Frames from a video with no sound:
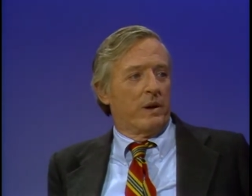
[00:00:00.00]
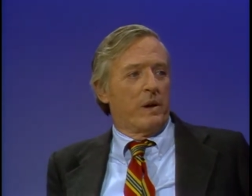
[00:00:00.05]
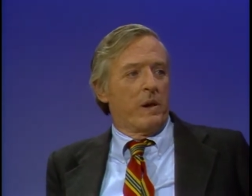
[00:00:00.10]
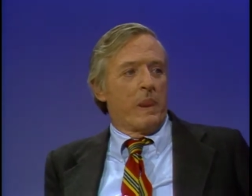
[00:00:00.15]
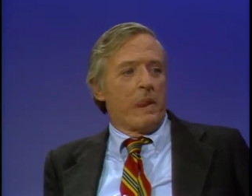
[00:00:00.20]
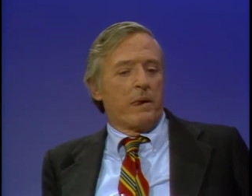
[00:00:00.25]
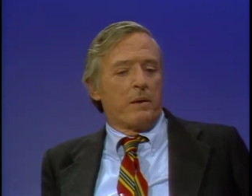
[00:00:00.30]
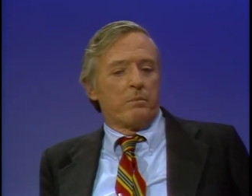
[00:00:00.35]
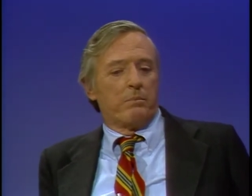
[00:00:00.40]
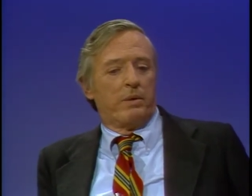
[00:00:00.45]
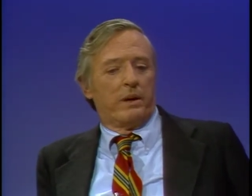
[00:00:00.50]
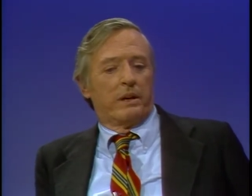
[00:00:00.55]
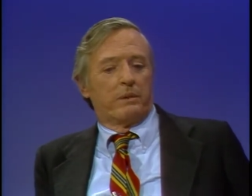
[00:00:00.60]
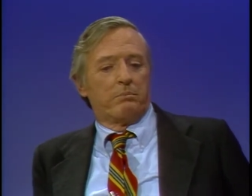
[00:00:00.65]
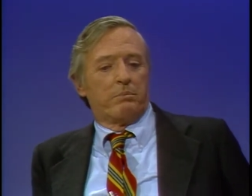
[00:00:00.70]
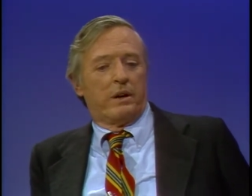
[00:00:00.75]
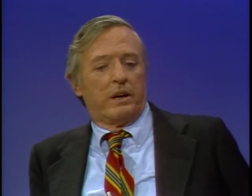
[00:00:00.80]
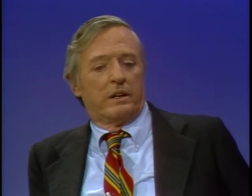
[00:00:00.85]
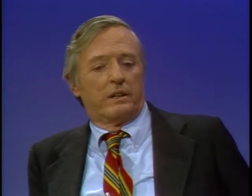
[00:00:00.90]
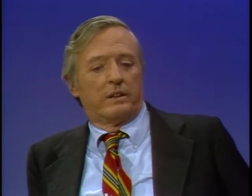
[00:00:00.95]
That's right. But,
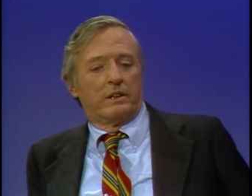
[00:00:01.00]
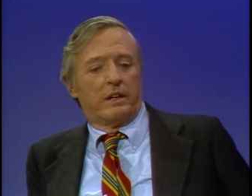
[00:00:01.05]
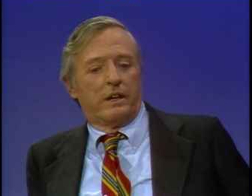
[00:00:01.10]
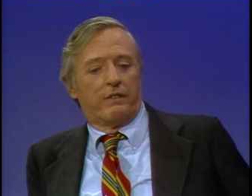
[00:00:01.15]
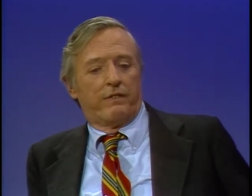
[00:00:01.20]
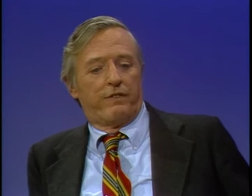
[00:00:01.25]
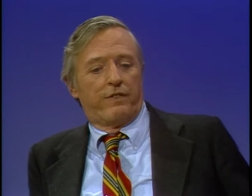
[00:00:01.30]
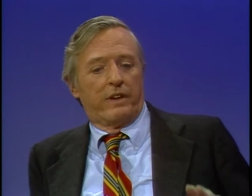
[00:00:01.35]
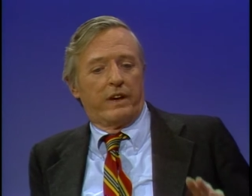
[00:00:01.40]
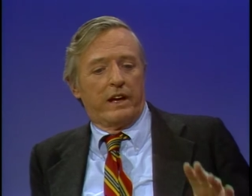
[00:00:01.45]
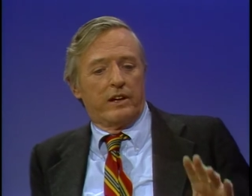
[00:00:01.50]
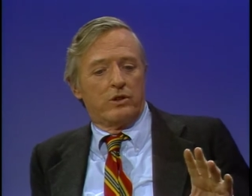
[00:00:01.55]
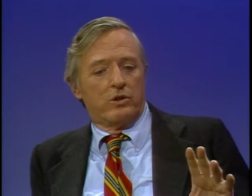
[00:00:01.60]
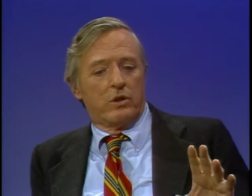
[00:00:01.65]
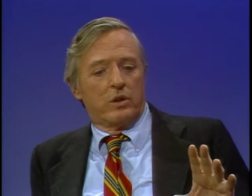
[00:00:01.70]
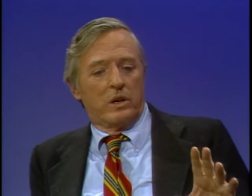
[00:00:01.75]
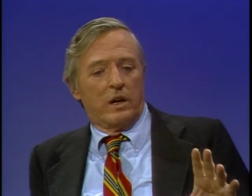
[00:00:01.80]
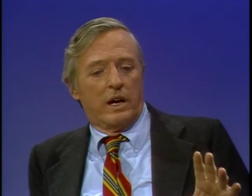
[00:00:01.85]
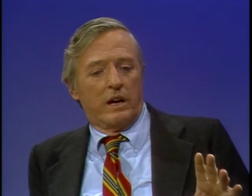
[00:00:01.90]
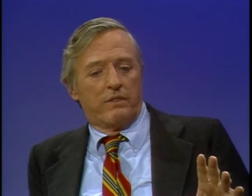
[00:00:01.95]
but uh, forget your
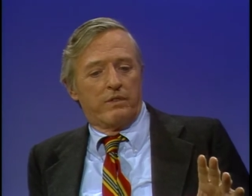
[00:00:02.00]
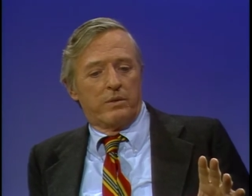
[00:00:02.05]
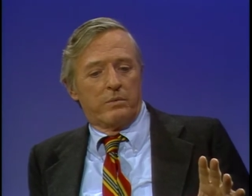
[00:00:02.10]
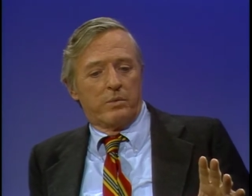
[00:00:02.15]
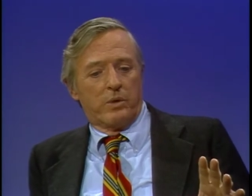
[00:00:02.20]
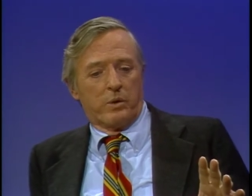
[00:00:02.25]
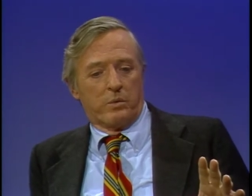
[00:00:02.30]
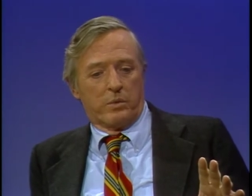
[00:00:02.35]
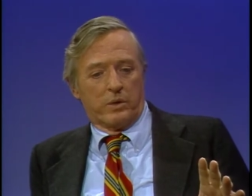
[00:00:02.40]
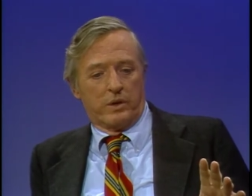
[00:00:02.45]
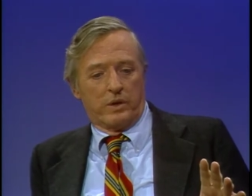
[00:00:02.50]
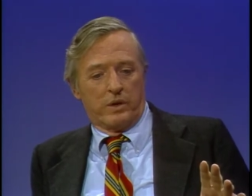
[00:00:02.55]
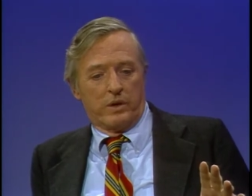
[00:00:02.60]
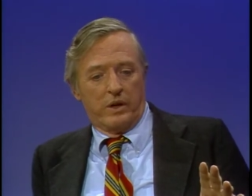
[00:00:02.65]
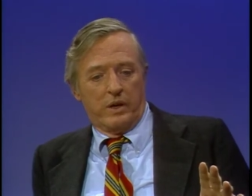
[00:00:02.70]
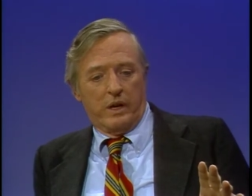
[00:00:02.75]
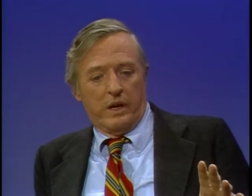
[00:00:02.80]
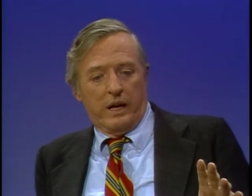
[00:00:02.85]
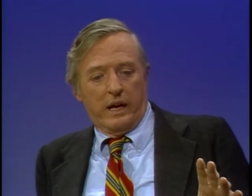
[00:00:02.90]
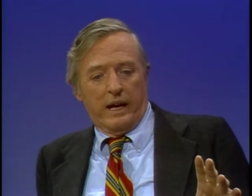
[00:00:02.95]
client for a moment
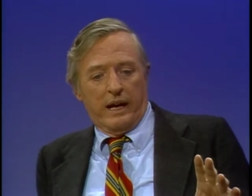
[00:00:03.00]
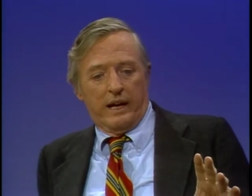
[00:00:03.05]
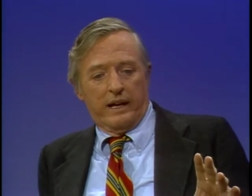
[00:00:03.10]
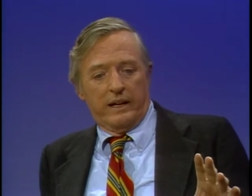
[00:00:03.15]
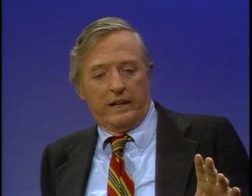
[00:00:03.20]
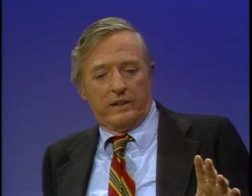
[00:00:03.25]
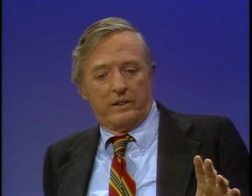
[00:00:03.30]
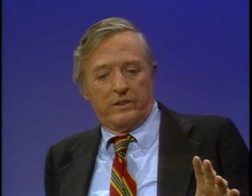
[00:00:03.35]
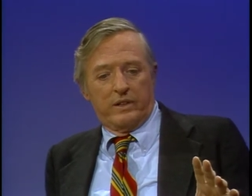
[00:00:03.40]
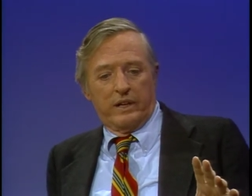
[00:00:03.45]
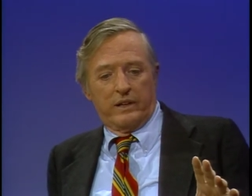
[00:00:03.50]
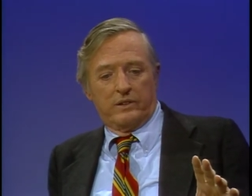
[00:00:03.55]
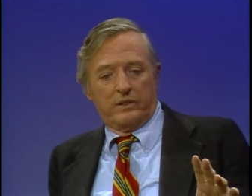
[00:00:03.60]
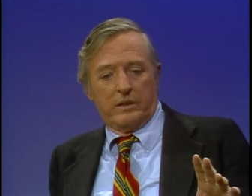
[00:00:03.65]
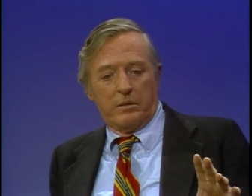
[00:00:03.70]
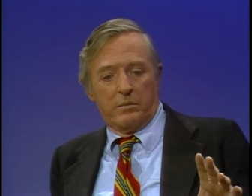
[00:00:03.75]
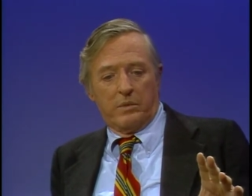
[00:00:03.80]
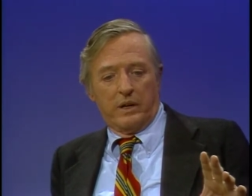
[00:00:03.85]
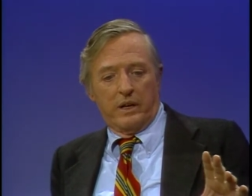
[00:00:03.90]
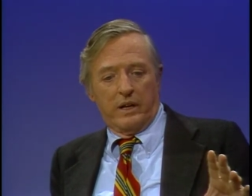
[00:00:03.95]
and let's take
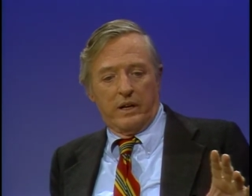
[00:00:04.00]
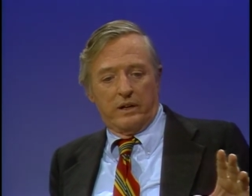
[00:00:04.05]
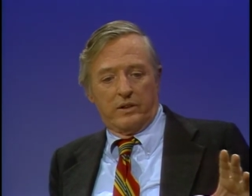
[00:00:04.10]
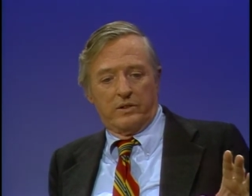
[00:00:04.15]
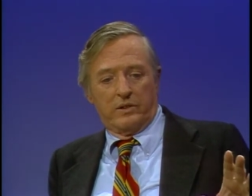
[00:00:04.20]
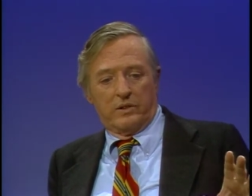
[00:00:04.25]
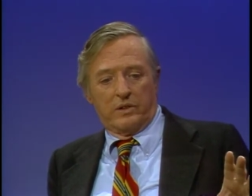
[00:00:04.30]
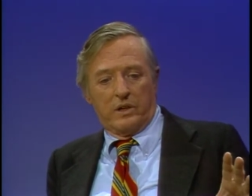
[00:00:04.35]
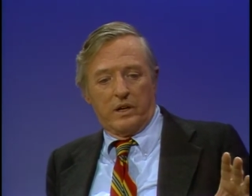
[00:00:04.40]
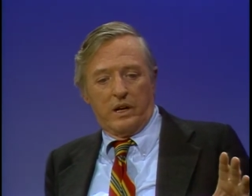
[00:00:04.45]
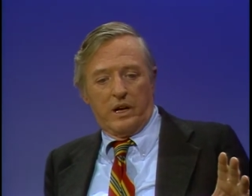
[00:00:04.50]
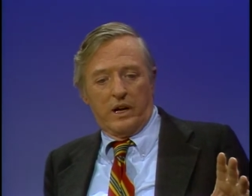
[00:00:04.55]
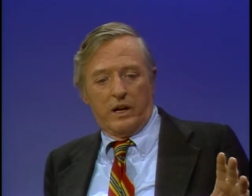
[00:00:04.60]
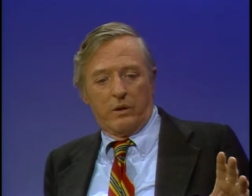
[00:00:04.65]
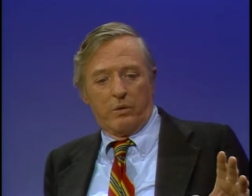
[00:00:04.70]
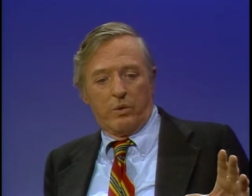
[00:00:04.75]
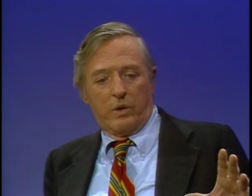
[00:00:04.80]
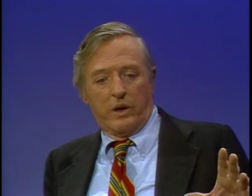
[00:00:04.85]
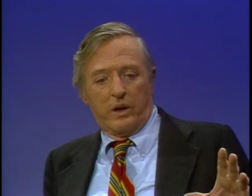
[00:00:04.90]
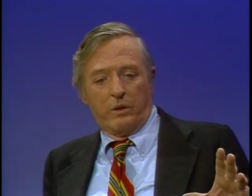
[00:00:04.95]
somebody else's
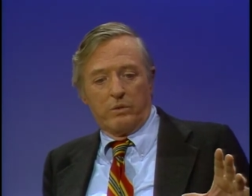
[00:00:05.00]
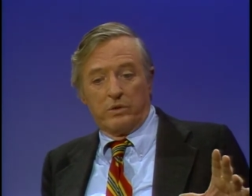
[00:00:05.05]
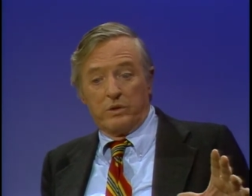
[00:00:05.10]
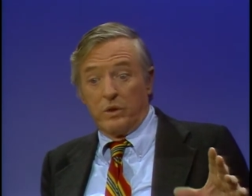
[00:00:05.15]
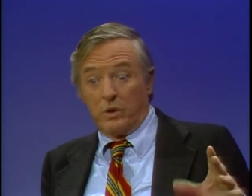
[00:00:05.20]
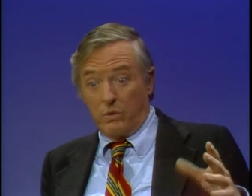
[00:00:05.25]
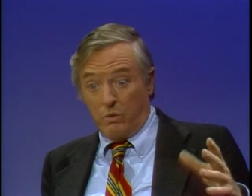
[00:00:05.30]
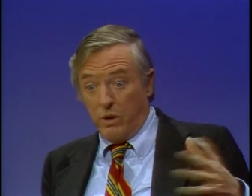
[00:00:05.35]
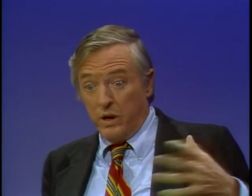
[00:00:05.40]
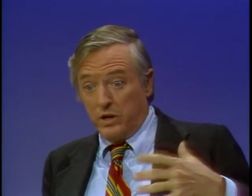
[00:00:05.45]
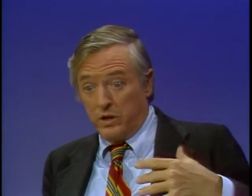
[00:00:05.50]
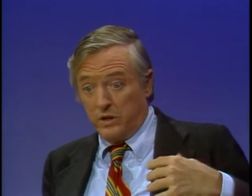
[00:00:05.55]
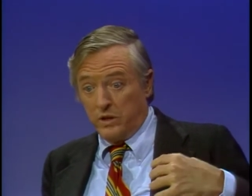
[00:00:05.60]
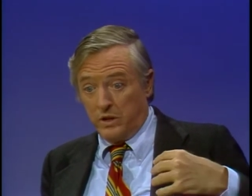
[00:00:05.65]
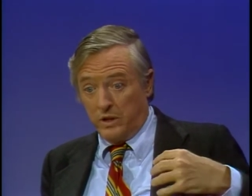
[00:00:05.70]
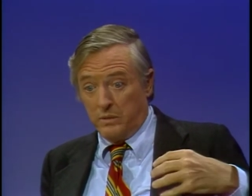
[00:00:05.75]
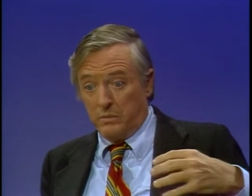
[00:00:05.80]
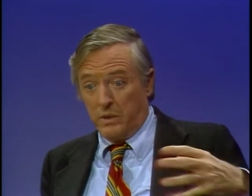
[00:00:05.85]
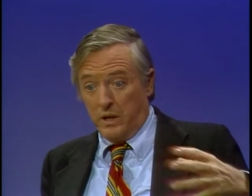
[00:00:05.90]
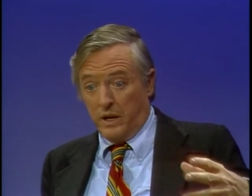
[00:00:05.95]
client where there was no question
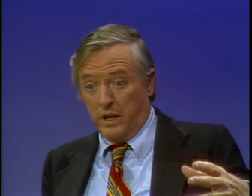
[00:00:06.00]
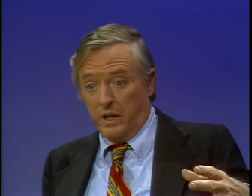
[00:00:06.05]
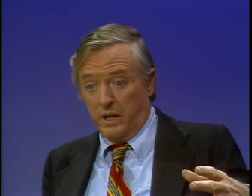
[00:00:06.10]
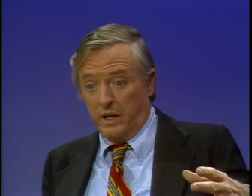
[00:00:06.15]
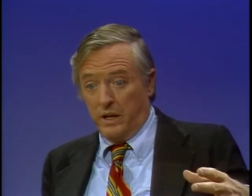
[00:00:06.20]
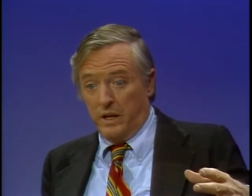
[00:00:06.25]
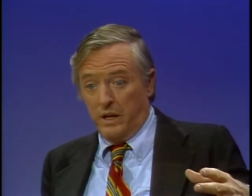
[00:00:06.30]
that the money